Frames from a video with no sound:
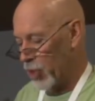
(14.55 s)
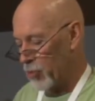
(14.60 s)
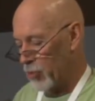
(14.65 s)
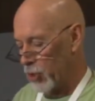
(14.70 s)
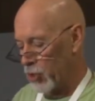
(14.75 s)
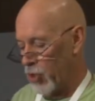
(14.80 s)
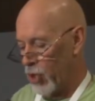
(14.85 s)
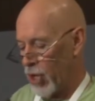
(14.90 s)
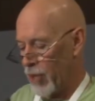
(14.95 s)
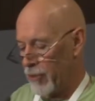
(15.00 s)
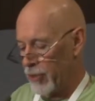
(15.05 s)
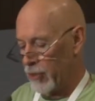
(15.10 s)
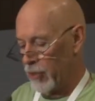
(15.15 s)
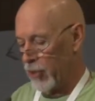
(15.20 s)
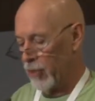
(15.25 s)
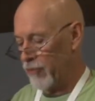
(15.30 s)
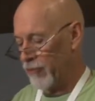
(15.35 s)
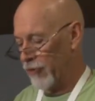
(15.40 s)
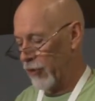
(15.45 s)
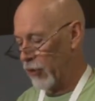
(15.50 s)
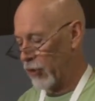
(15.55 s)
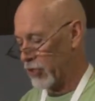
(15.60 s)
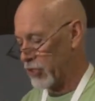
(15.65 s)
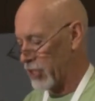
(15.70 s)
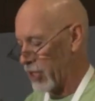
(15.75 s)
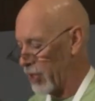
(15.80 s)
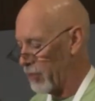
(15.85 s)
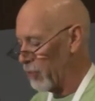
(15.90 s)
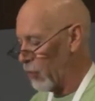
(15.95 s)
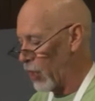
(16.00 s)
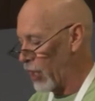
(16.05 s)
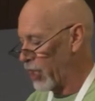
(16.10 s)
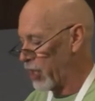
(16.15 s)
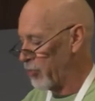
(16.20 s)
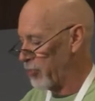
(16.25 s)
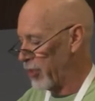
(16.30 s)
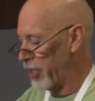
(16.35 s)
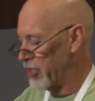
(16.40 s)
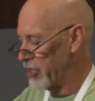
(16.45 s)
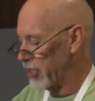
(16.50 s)
Global Carbon Group, focused on
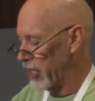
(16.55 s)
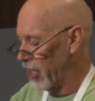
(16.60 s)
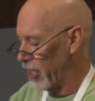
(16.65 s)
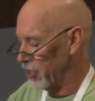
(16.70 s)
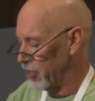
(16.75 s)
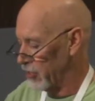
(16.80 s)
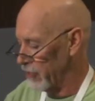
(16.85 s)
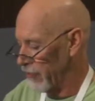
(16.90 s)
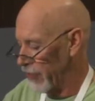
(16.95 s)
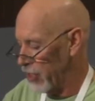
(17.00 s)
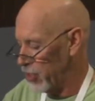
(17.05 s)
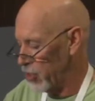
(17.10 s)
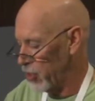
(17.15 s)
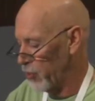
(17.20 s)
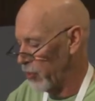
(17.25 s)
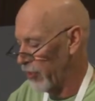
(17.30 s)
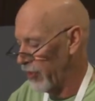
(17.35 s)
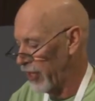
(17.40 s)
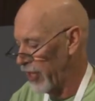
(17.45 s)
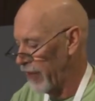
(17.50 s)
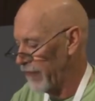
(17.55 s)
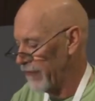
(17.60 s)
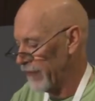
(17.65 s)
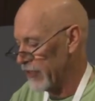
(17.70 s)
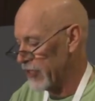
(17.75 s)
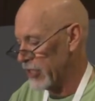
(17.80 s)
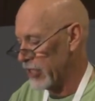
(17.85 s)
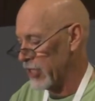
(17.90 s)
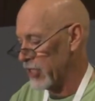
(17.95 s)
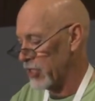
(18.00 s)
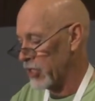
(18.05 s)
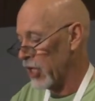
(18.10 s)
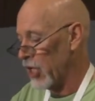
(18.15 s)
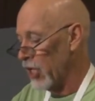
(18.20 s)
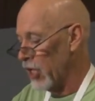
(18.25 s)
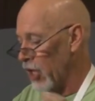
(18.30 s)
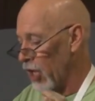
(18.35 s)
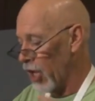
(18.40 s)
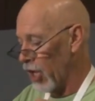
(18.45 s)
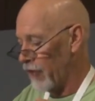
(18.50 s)
market-based conservation with an emphasis
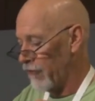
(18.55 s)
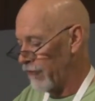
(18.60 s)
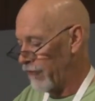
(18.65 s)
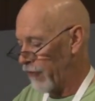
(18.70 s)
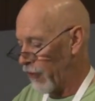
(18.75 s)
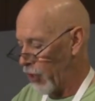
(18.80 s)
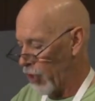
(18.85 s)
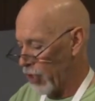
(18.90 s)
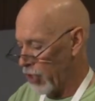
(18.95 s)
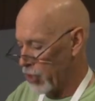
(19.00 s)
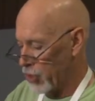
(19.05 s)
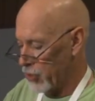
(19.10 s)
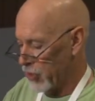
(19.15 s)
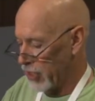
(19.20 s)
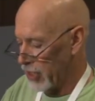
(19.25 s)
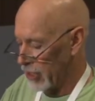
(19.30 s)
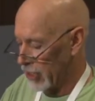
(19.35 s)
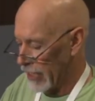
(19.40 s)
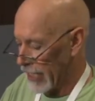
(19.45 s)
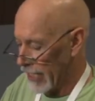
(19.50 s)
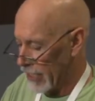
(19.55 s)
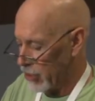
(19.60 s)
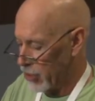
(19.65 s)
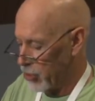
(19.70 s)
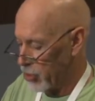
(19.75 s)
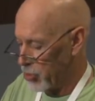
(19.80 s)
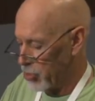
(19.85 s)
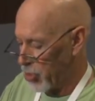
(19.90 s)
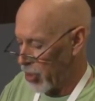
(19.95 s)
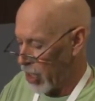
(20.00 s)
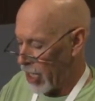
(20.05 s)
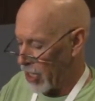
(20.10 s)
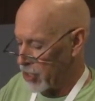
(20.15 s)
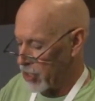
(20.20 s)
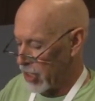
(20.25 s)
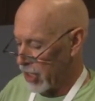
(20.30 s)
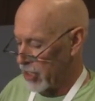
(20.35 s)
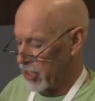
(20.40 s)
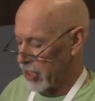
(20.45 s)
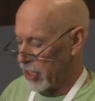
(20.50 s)
on forestry and land use
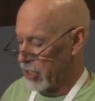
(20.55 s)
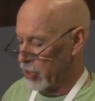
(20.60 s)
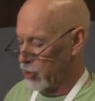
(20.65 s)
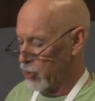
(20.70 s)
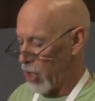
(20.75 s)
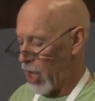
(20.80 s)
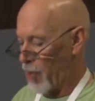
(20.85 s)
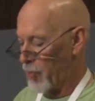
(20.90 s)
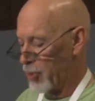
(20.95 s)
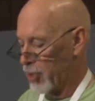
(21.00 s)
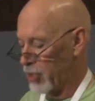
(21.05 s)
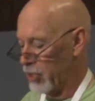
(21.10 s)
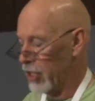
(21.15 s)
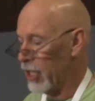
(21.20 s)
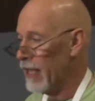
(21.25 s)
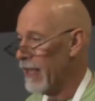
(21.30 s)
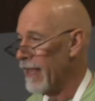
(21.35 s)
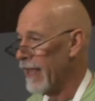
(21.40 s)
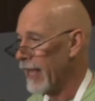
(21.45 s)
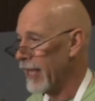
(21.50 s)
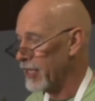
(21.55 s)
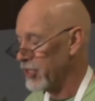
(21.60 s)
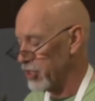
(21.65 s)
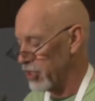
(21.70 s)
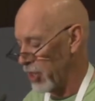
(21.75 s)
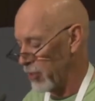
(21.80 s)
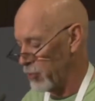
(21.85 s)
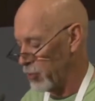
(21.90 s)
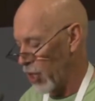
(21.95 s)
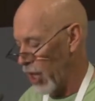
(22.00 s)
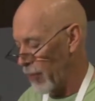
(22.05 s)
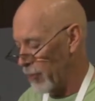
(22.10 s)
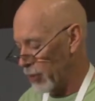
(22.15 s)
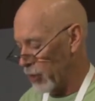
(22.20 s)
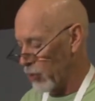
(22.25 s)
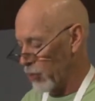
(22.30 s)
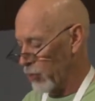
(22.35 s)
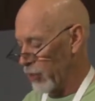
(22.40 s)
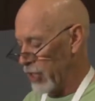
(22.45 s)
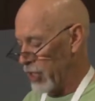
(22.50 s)
projects in tropical and
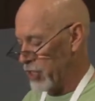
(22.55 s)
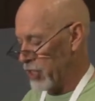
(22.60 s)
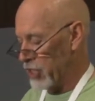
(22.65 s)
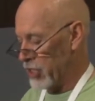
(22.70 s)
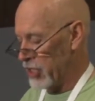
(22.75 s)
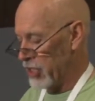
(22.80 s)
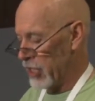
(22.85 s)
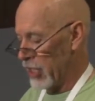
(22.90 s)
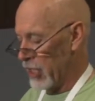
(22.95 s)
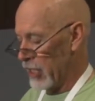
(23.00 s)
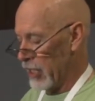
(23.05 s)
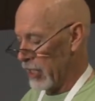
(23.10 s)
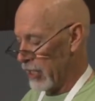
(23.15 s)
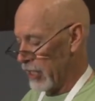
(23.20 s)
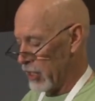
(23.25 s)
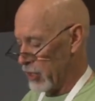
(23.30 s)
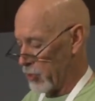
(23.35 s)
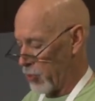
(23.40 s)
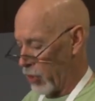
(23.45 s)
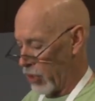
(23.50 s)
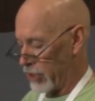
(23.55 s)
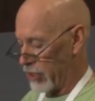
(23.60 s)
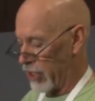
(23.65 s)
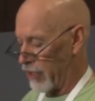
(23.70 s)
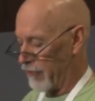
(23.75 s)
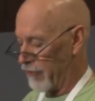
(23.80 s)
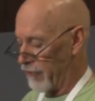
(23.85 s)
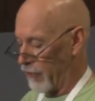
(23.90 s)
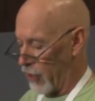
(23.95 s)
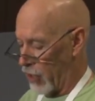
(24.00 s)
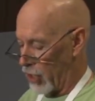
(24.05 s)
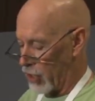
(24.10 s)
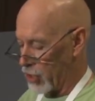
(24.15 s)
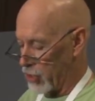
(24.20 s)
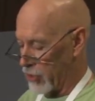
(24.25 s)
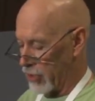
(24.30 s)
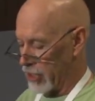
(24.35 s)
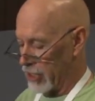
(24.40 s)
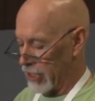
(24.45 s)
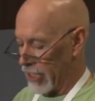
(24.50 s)
subtropical regions. He's worked on
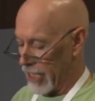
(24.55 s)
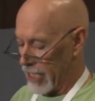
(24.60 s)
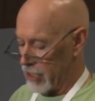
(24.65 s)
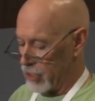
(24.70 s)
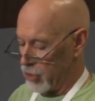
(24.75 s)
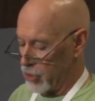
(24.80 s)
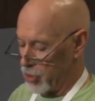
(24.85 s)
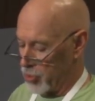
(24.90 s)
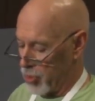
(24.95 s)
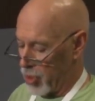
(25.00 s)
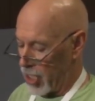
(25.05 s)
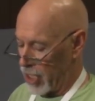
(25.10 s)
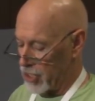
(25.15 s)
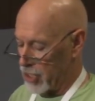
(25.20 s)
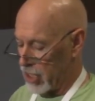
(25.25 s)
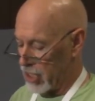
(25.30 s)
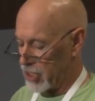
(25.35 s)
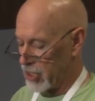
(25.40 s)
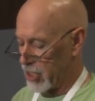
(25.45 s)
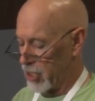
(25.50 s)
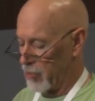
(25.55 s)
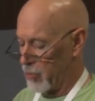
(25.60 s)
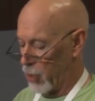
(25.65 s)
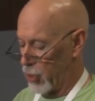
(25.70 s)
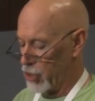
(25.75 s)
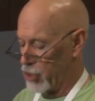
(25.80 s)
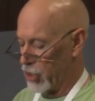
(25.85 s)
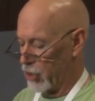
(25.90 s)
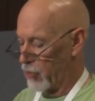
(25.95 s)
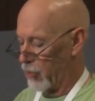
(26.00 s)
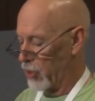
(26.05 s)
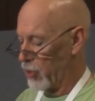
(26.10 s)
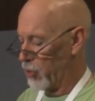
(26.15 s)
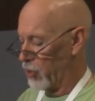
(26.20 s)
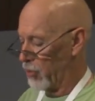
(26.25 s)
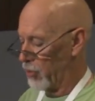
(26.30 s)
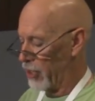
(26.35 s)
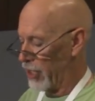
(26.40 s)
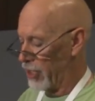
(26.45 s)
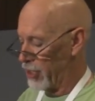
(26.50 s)
forestry and land use projects, emerging
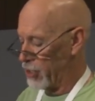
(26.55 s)
renewable